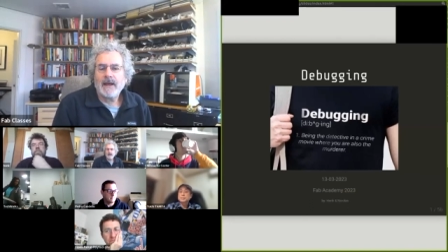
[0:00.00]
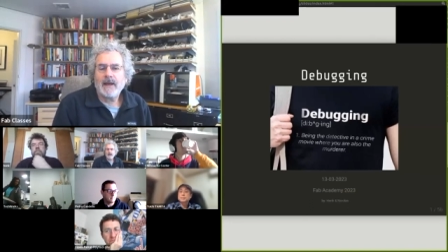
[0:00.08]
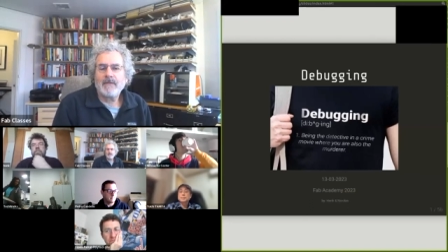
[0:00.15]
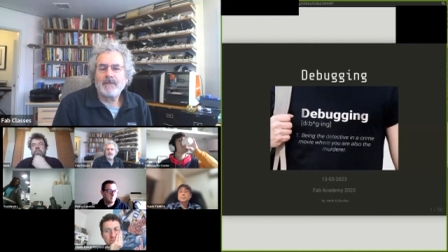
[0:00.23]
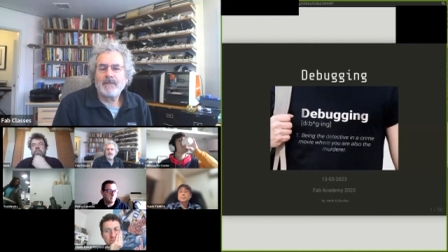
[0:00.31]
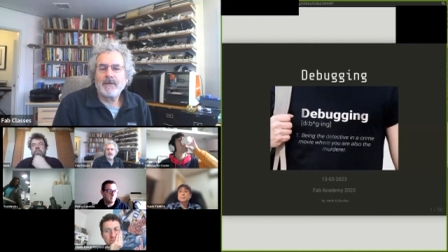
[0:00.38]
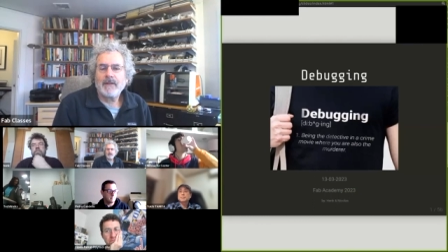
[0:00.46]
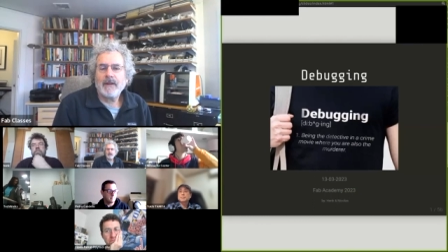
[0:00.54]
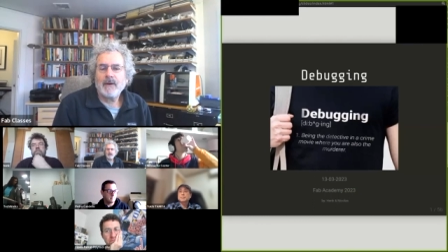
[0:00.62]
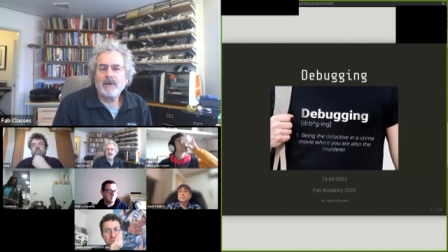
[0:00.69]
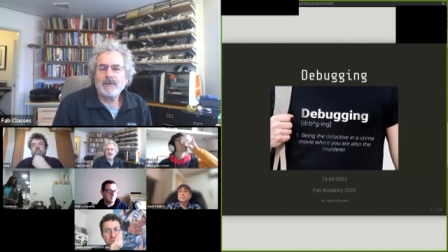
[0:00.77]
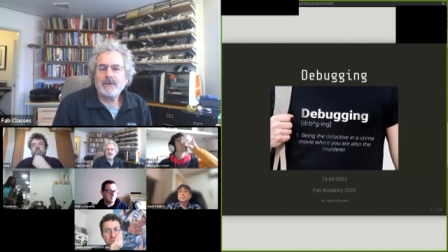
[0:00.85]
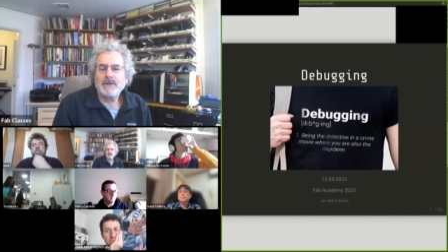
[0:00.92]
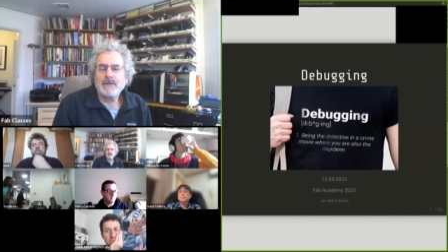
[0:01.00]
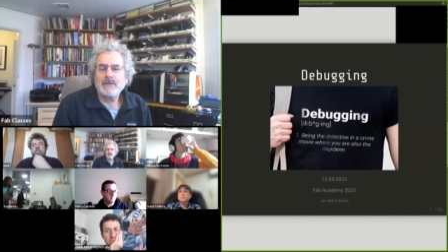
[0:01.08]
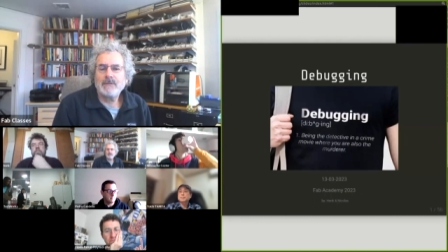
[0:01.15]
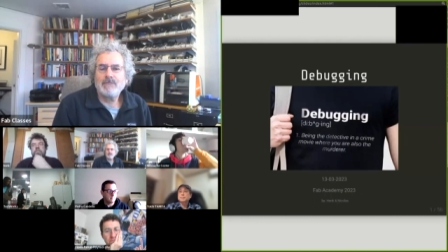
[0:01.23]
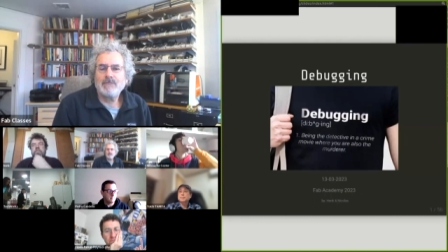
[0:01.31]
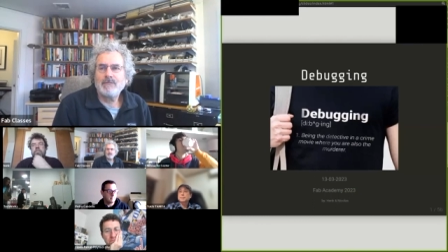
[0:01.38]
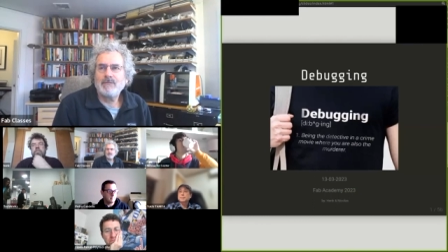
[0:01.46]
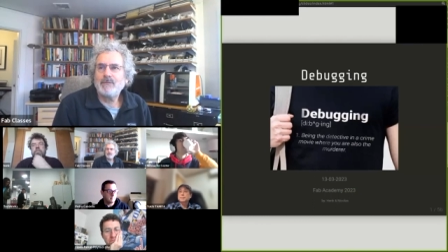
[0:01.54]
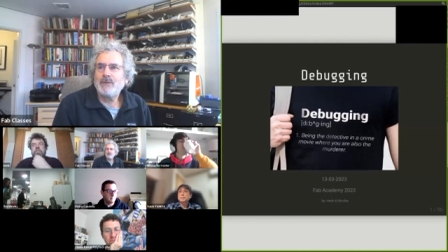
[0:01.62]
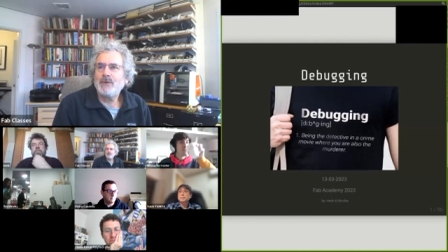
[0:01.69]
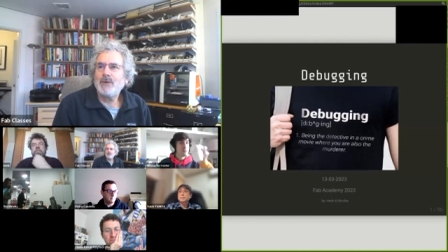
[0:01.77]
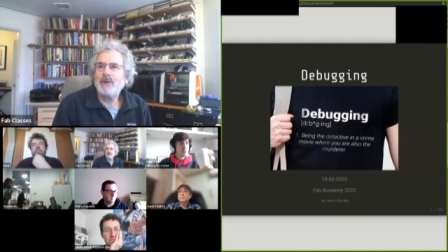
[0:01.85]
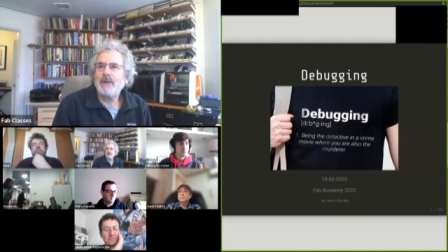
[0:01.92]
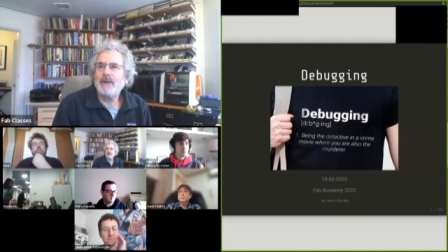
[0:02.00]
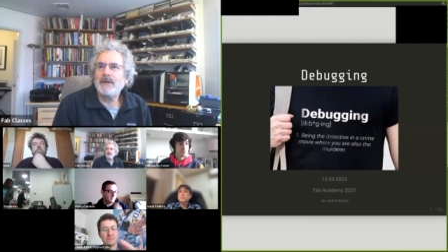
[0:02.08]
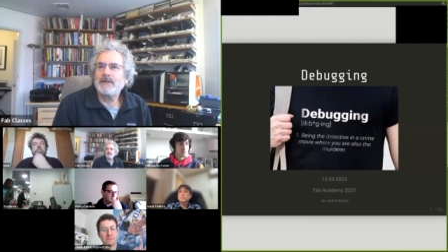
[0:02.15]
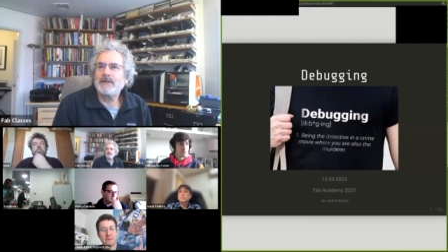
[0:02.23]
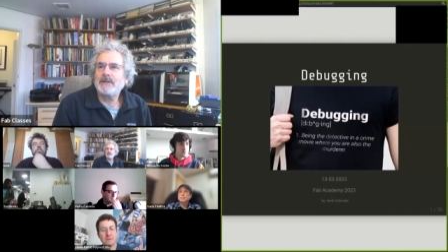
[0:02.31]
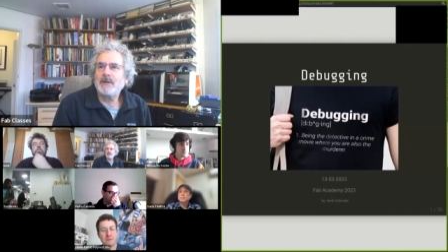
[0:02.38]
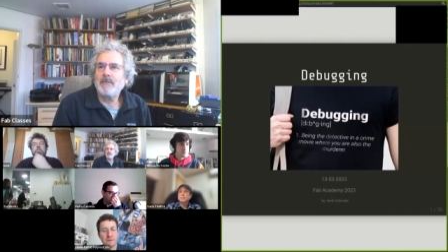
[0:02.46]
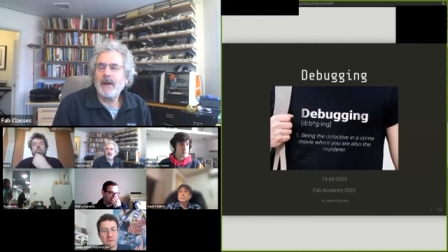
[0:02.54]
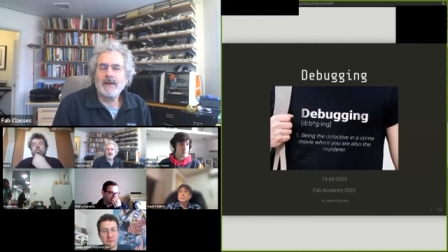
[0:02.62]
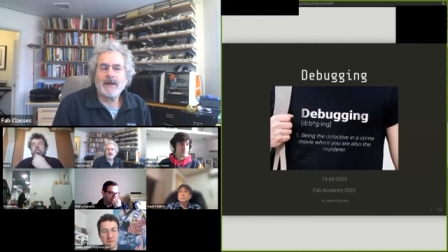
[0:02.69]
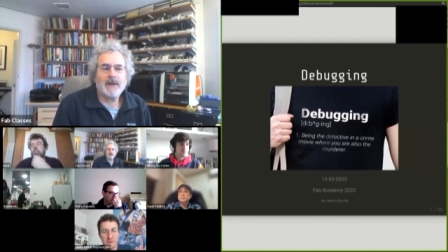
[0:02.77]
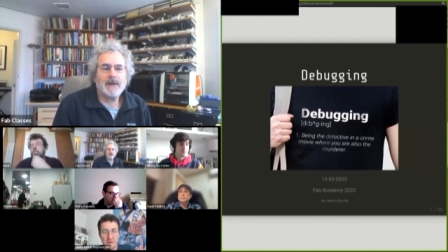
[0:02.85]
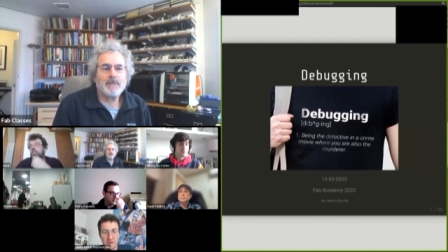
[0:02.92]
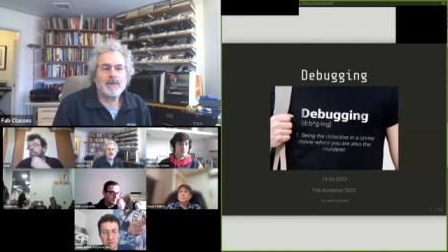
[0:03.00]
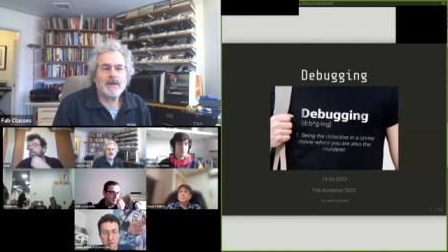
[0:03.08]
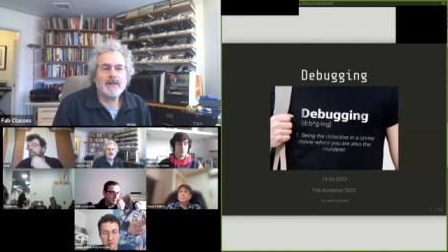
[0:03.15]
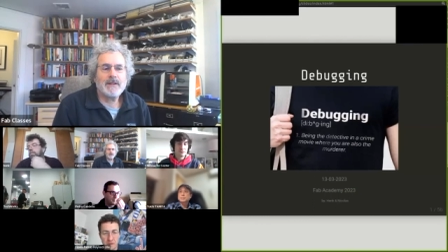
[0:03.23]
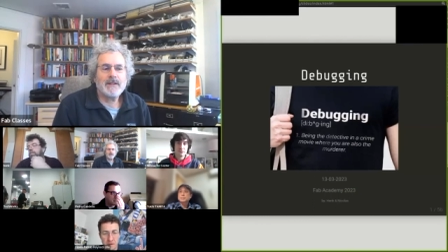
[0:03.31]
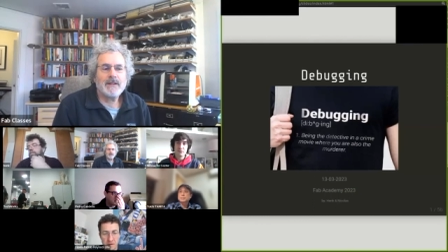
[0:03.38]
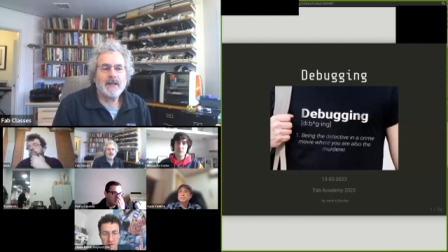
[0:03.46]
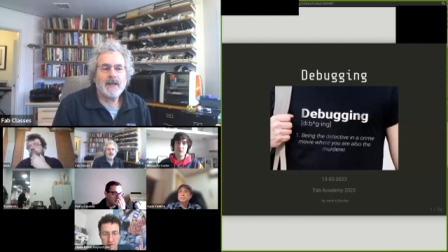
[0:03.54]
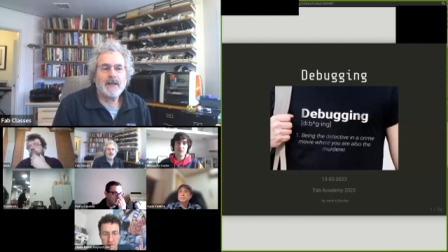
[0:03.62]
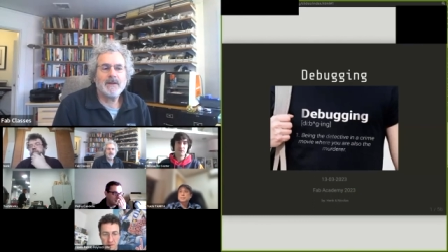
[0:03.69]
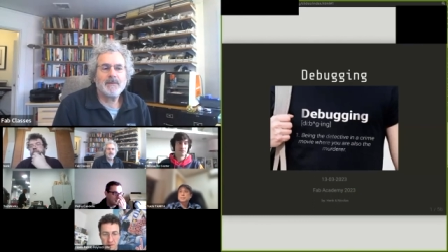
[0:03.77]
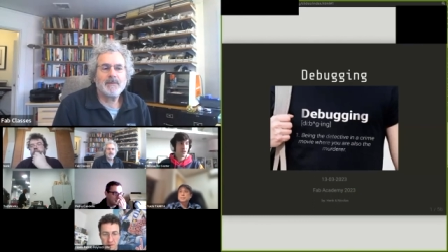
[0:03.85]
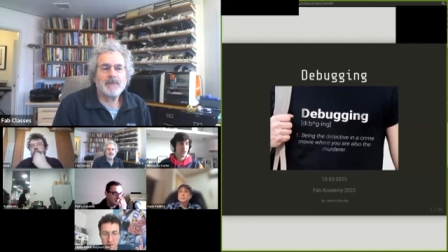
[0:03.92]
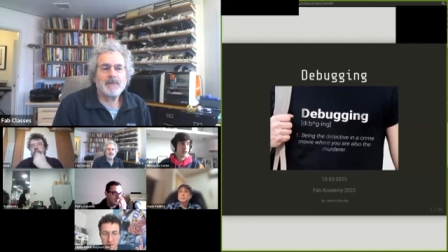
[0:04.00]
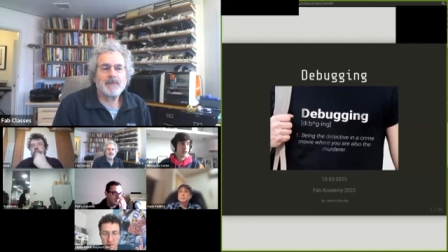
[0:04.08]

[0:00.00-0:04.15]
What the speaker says: And for those new to this, you may not appreciate